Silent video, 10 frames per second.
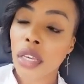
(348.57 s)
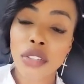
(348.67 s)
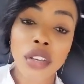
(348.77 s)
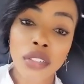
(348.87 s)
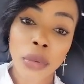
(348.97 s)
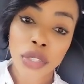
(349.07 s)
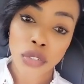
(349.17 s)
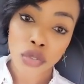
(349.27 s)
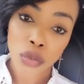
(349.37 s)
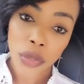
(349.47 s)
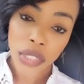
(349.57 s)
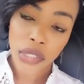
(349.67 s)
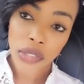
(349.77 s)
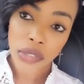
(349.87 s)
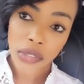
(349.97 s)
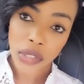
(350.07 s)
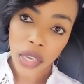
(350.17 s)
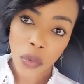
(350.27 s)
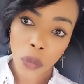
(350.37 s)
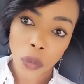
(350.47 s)
It talks about the two witnesses
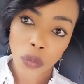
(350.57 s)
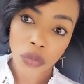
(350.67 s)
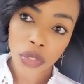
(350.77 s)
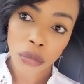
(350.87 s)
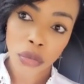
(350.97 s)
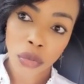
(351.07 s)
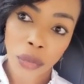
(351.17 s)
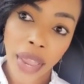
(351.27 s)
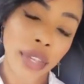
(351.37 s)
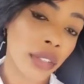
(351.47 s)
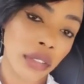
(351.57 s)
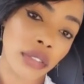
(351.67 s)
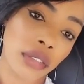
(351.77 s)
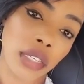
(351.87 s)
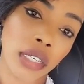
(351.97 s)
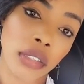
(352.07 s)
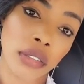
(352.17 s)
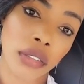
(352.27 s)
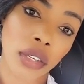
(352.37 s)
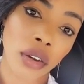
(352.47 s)
and the miraculous
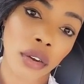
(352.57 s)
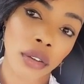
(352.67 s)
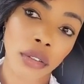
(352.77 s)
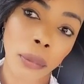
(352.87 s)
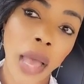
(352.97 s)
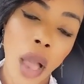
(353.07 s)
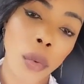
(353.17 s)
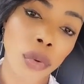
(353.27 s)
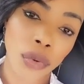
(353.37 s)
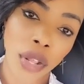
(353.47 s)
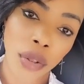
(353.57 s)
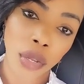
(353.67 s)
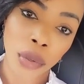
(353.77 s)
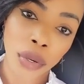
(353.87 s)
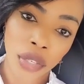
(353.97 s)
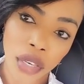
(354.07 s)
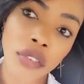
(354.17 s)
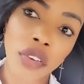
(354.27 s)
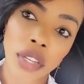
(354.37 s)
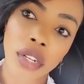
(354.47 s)
things they are, the power that they are
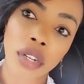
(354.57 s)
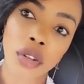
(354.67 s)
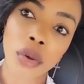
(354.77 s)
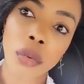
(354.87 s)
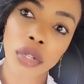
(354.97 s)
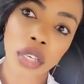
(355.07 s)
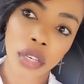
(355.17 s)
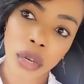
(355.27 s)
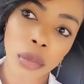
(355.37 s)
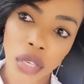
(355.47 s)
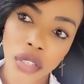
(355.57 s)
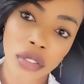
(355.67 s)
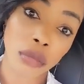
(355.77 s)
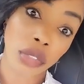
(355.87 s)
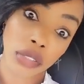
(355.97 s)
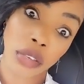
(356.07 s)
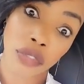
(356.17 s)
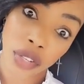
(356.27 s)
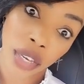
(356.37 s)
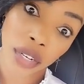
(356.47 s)
given. No one can come against them
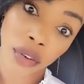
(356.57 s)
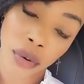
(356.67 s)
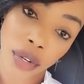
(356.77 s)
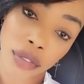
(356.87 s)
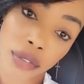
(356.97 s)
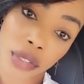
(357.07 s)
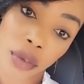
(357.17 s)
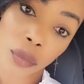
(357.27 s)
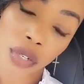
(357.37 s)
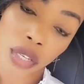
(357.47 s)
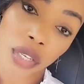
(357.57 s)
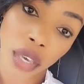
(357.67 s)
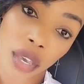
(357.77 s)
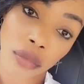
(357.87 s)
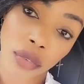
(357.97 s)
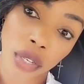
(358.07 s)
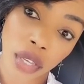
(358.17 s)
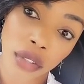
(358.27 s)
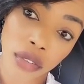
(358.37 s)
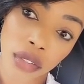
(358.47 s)
except for the Antichrist. And when he came
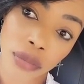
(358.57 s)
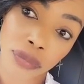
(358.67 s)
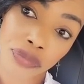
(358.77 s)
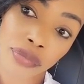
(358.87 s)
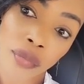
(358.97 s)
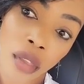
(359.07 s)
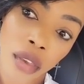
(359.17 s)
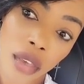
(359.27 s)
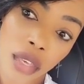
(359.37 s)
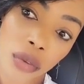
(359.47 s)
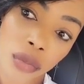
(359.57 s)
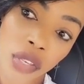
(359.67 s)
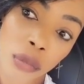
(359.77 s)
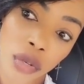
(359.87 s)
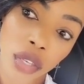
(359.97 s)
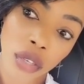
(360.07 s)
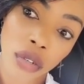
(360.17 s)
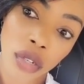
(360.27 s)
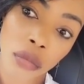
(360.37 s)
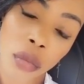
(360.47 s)
against them, he was able to
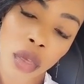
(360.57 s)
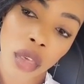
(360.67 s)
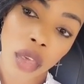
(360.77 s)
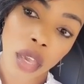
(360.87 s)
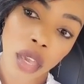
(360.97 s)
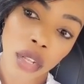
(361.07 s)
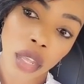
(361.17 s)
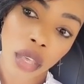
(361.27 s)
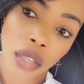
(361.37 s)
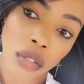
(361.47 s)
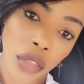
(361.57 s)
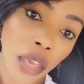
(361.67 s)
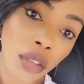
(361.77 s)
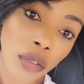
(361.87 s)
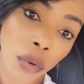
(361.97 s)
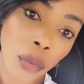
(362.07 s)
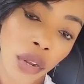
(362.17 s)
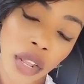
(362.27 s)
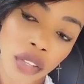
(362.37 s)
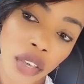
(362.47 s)
kill them. And they, they, they were
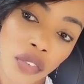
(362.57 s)
not